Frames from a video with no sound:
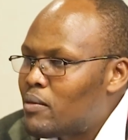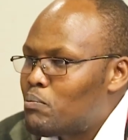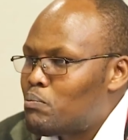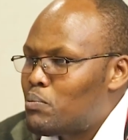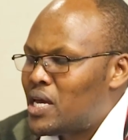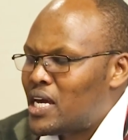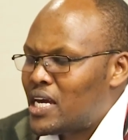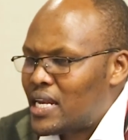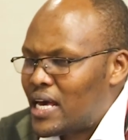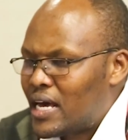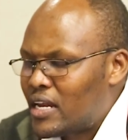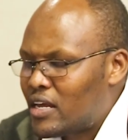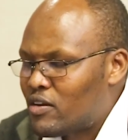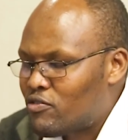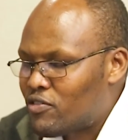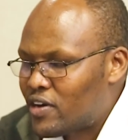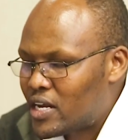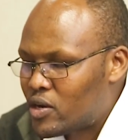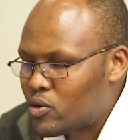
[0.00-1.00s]
being in an
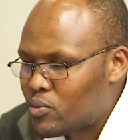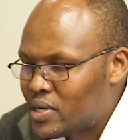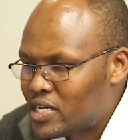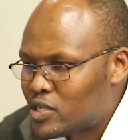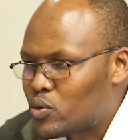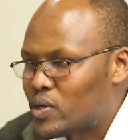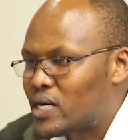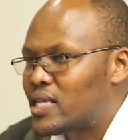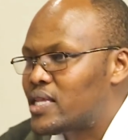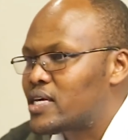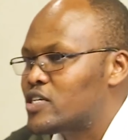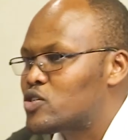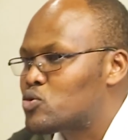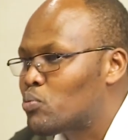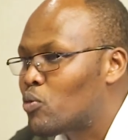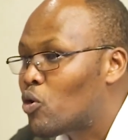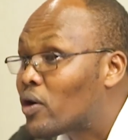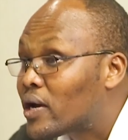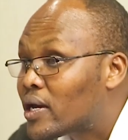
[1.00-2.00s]
environment where they
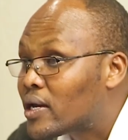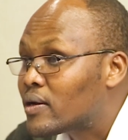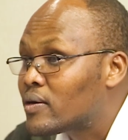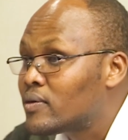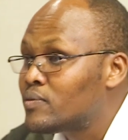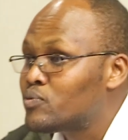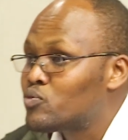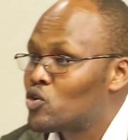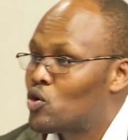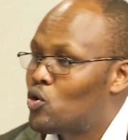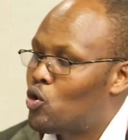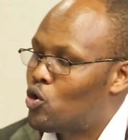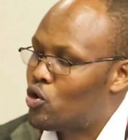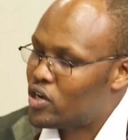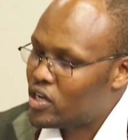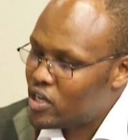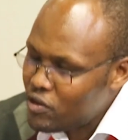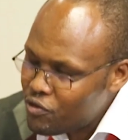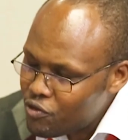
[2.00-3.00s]
smoke.
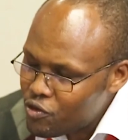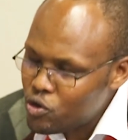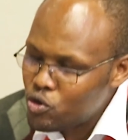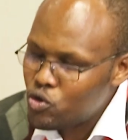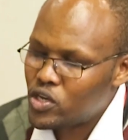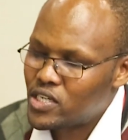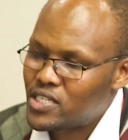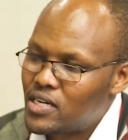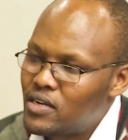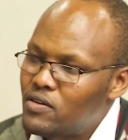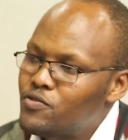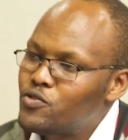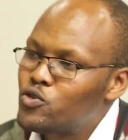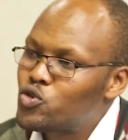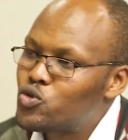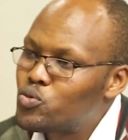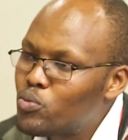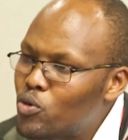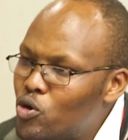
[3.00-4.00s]
Or if you yourself,
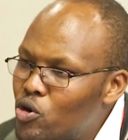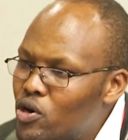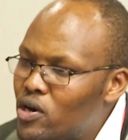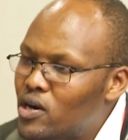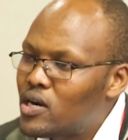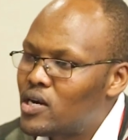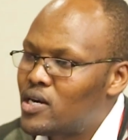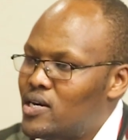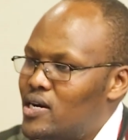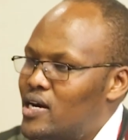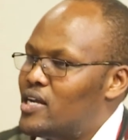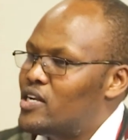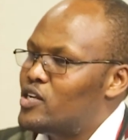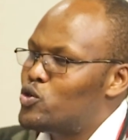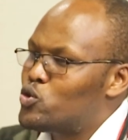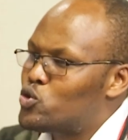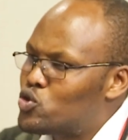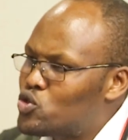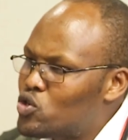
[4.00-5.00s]
you smoke and
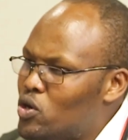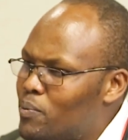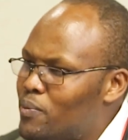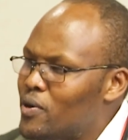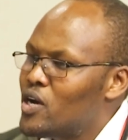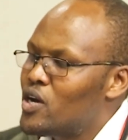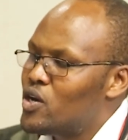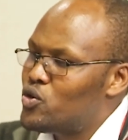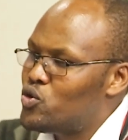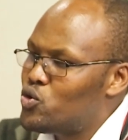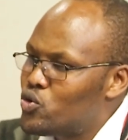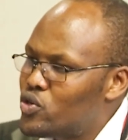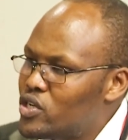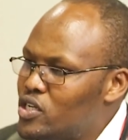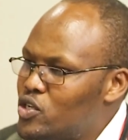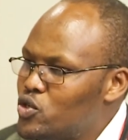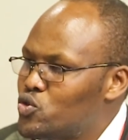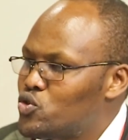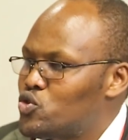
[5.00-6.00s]
you stop, you
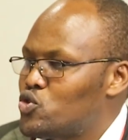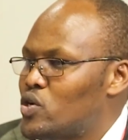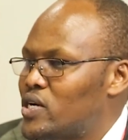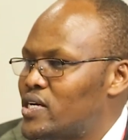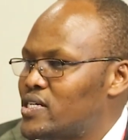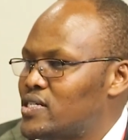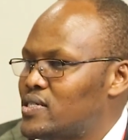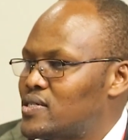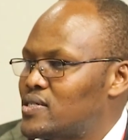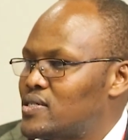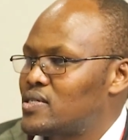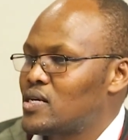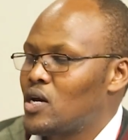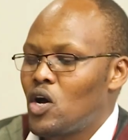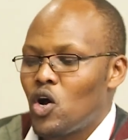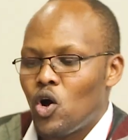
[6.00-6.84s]
reduce your risks.